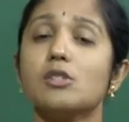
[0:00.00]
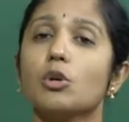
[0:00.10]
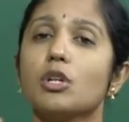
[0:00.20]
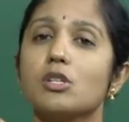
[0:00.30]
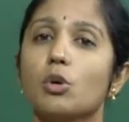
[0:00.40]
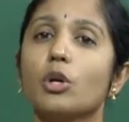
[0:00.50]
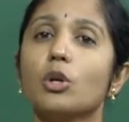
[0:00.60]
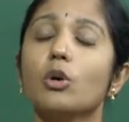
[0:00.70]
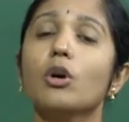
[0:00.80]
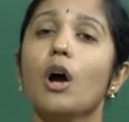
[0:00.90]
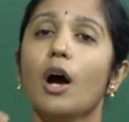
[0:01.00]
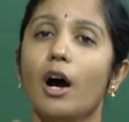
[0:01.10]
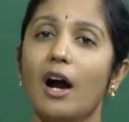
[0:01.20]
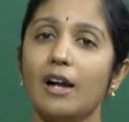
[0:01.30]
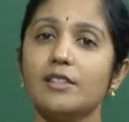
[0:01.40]
So it is going to
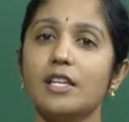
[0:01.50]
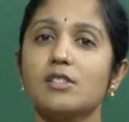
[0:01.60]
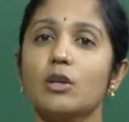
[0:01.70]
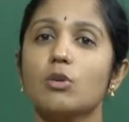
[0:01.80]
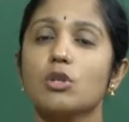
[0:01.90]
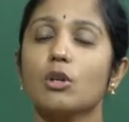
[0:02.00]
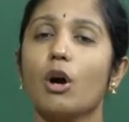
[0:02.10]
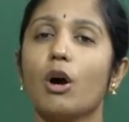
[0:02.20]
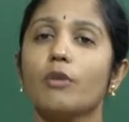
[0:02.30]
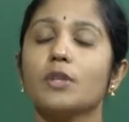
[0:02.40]
halt the execution of